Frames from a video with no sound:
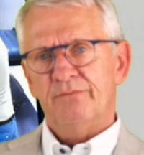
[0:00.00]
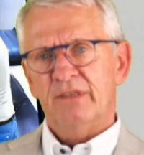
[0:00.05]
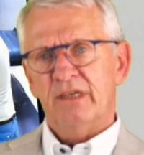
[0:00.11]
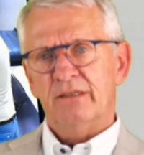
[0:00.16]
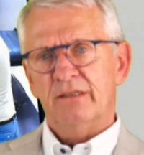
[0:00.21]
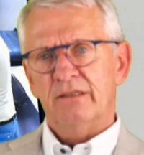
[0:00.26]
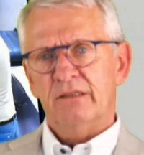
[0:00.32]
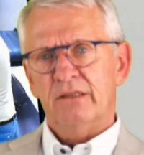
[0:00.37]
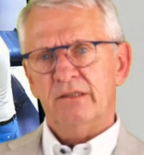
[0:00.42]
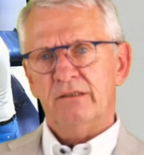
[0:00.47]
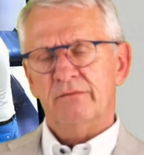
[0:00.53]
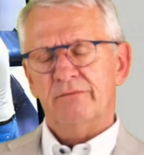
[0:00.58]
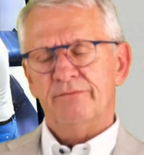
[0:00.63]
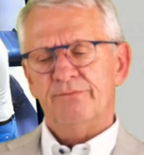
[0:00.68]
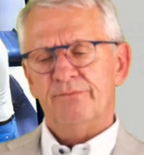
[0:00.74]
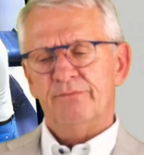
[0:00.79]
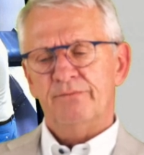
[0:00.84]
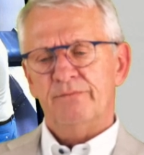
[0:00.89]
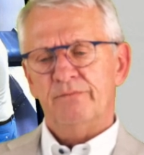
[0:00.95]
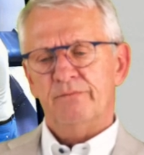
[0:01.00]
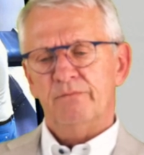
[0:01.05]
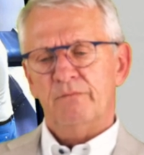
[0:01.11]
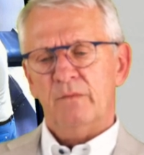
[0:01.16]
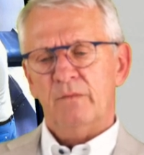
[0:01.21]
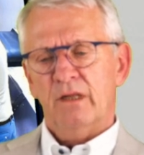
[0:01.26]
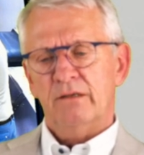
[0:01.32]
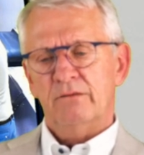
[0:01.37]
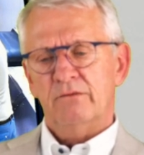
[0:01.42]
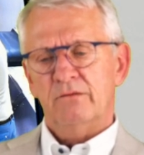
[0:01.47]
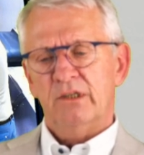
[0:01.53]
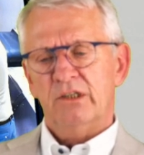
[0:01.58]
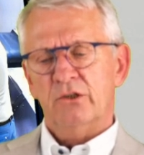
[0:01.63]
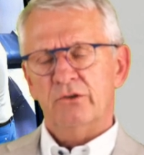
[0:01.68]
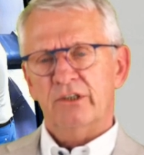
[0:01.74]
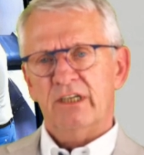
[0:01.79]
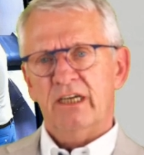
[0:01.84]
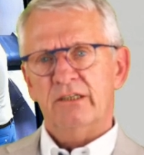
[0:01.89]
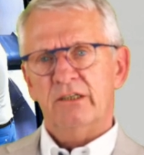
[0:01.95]
yeah, we
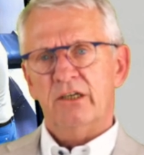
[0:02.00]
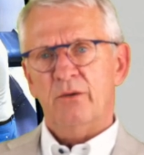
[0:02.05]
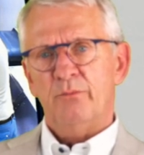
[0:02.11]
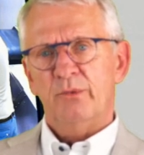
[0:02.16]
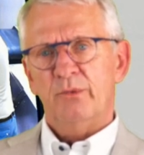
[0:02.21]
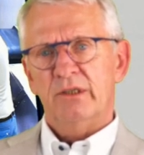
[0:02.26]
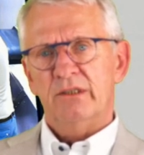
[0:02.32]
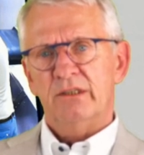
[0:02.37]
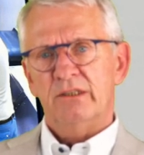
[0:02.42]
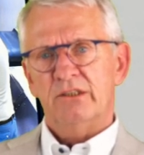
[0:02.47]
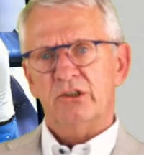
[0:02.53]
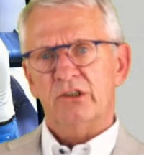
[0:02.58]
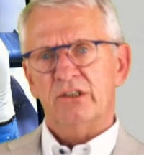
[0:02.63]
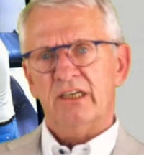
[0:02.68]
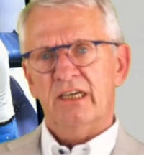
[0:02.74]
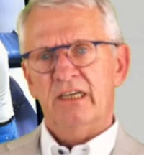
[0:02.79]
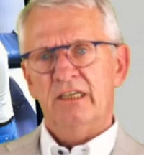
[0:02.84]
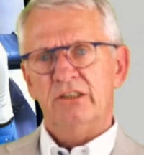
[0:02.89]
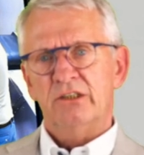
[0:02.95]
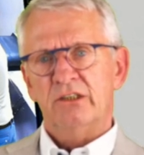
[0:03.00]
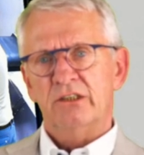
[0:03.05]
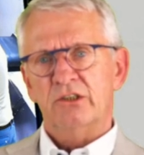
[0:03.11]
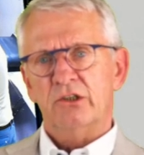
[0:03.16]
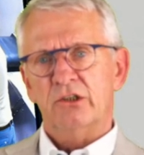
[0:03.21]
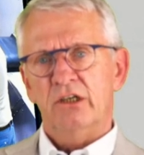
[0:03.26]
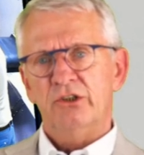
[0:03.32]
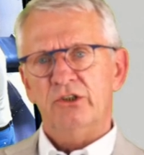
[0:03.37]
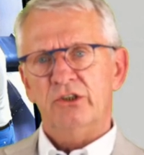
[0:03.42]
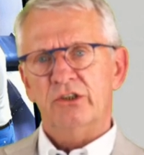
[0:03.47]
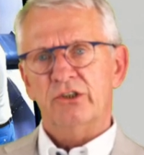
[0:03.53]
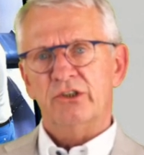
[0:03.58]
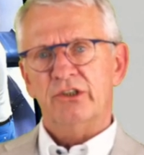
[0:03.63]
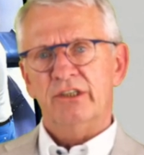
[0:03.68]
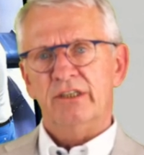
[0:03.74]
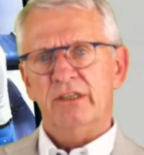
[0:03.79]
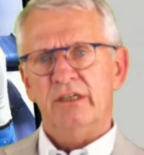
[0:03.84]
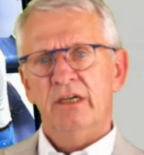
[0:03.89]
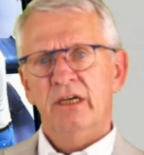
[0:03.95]
can end up in strange discussions
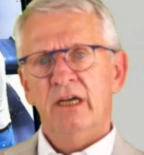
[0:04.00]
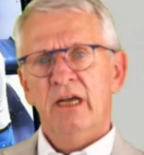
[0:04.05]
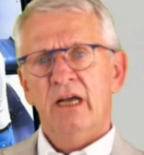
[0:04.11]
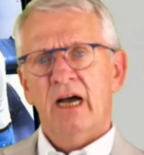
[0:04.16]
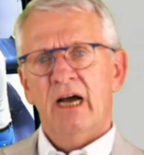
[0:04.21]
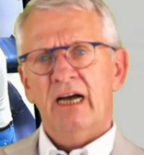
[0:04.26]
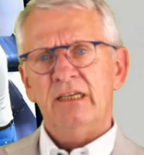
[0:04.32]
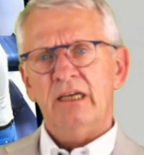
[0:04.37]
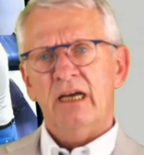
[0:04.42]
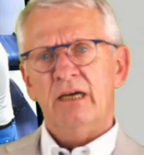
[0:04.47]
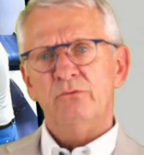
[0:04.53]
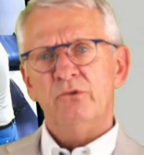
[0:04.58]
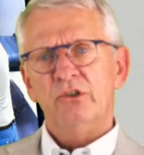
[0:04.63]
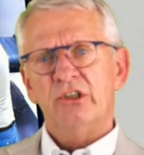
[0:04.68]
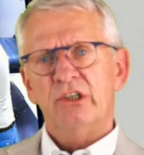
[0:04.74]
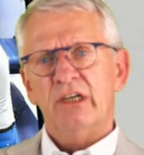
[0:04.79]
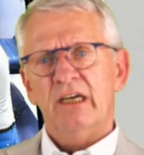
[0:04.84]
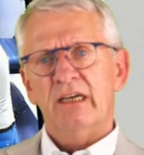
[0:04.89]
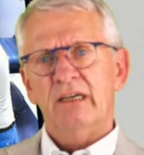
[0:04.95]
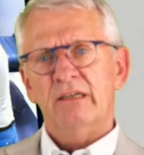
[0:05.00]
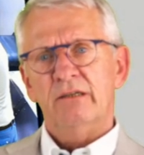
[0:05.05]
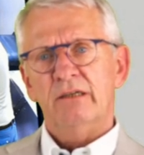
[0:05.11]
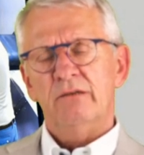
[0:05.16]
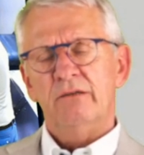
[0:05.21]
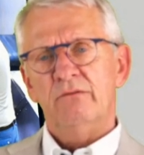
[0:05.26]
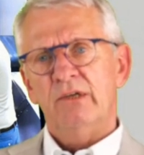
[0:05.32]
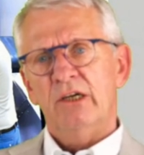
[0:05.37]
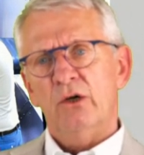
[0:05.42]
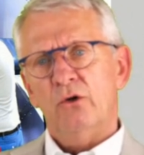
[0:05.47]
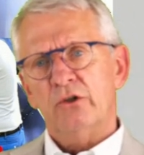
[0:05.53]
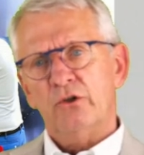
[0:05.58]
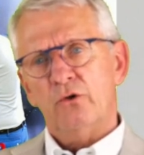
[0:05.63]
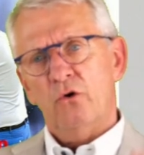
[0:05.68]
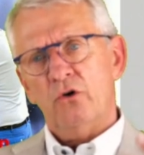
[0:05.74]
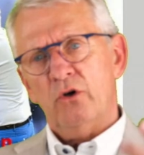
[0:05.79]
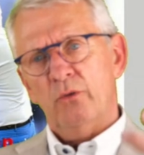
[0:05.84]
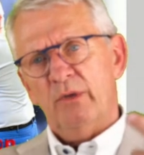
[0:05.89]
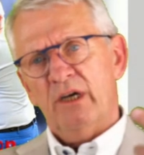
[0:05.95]
here. I would say we all
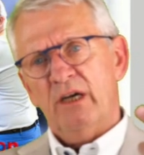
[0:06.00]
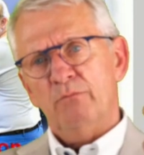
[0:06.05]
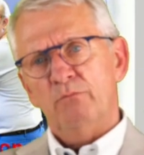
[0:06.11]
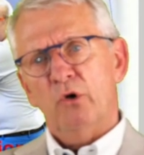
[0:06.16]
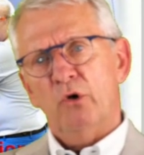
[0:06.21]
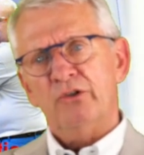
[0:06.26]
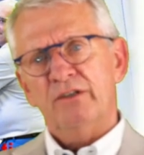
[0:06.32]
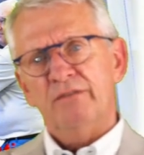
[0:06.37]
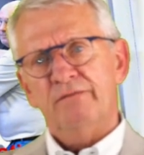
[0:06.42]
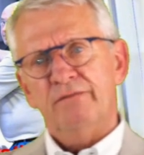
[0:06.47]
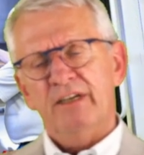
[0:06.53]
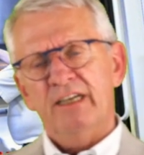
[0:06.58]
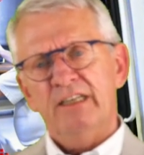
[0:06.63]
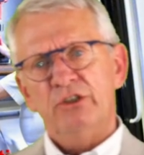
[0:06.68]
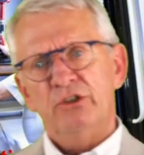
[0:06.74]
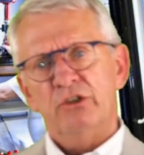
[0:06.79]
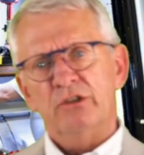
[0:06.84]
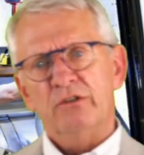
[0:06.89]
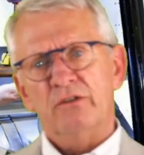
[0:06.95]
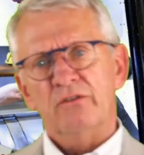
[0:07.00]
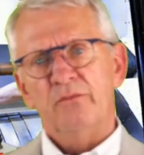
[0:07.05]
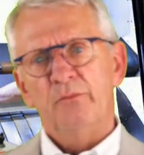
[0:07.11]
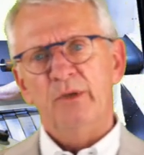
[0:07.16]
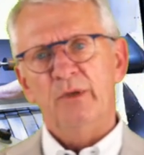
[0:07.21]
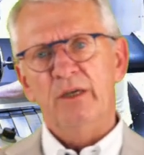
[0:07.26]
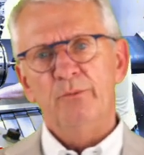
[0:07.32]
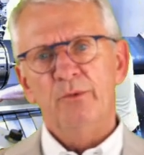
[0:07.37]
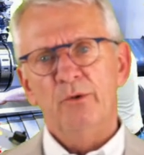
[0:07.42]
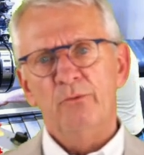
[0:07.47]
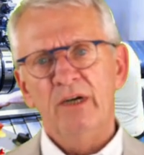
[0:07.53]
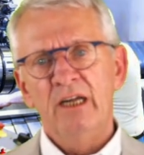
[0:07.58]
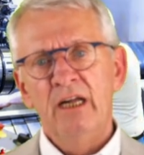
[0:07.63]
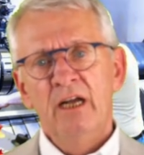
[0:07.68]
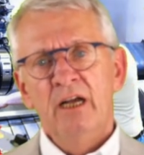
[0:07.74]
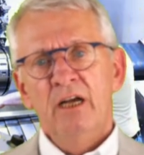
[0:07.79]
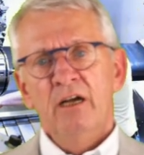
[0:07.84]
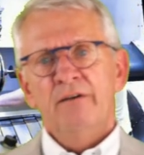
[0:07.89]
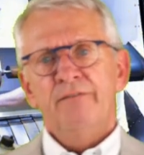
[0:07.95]
talk about motivation of people, but
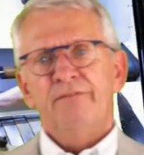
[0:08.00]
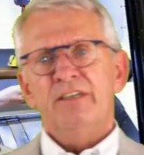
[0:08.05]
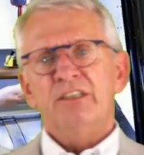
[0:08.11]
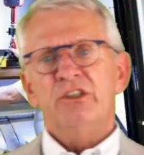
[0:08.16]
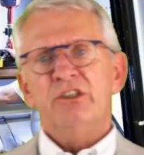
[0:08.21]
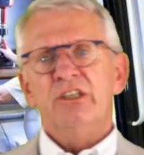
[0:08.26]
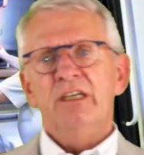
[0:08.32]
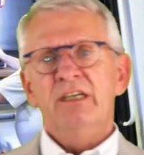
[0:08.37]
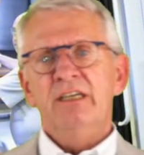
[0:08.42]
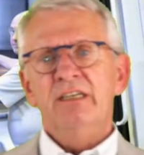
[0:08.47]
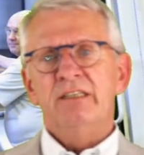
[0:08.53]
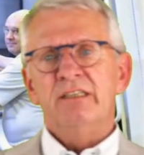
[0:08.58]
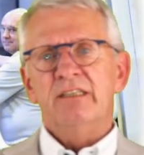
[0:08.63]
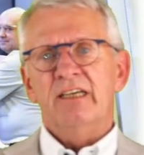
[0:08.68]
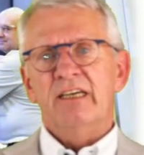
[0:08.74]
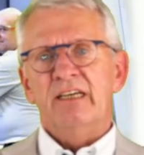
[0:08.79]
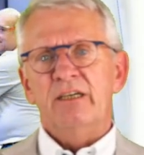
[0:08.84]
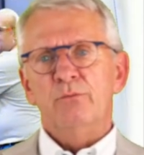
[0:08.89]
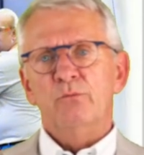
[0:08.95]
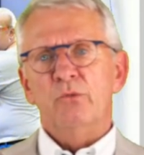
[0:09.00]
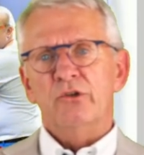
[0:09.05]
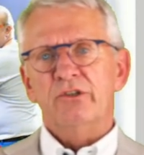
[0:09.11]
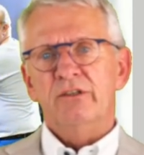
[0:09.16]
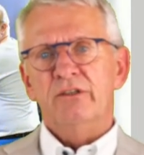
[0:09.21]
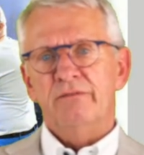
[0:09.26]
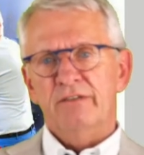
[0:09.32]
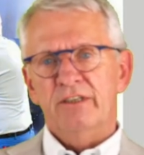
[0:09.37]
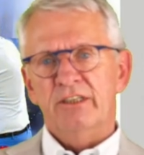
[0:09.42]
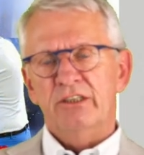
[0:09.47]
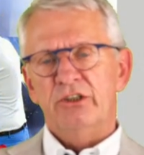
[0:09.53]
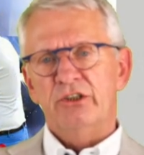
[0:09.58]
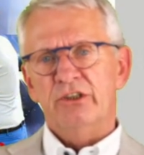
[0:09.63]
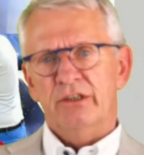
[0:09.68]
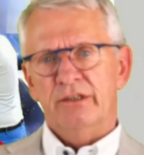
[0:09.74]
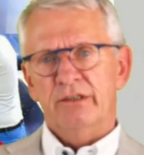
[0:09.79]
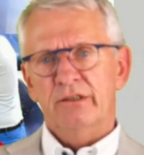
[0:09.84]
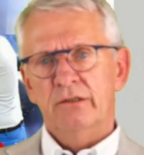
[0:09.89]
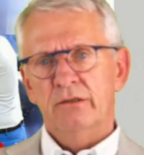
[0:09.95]
facilitate
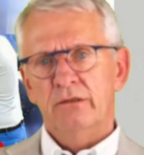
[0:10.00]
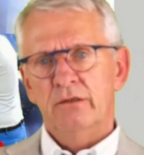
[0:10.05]
motivation.